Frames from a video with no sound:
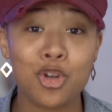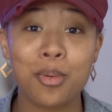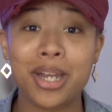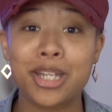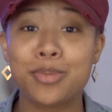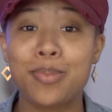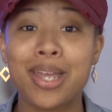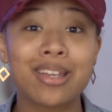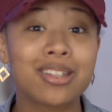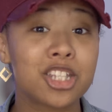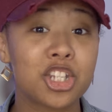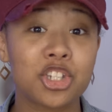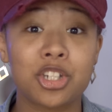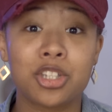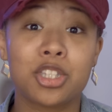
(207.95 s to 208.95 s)
Nobody's paying
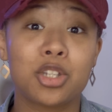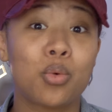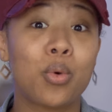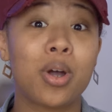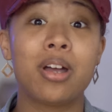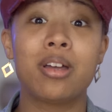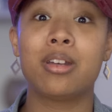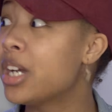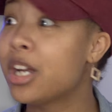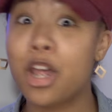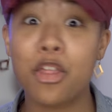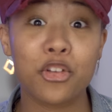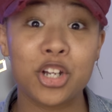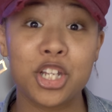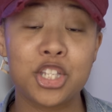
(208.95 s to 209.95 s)
attention to what one
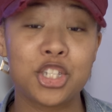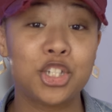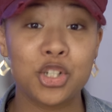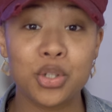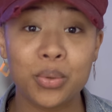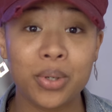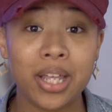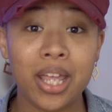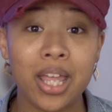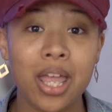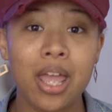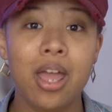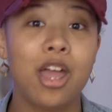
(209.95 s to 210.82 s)
another is doing.